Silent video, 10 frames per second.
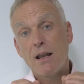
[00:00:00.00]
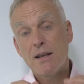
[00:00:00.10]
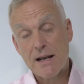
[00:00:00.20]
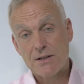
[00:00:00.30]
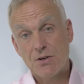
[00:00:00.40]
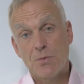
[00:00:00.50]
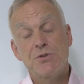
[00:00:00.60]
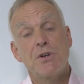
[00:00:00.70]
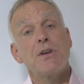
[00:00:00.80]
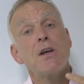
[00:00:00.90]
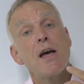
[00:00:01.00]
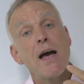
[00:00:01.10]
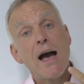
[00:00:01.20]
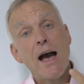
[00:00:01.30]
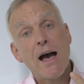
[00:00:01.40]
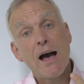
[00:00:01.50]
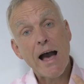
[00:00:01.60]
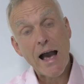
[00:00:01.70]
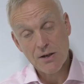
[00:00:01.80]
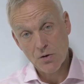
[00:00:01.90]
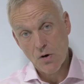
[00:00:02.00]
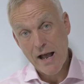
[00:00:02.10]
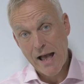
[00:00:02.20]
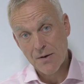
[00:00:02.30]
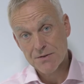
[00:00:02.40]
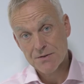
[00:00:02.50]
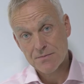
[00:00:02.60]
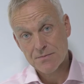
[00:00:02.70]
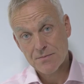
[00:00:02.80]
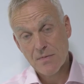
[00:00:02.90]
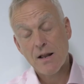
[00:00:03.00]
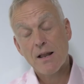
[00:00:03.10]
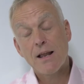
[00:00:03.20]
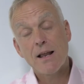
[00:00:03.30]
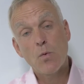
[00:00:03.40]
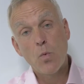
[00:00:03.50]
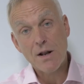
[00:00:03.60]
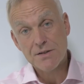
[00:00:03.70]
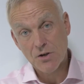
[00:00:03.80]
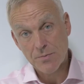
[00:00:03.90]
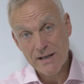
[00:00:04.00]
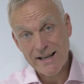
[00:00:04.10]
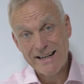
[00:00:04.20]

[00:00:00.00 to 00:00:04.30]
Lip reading: Next option, at your house. Whilst not being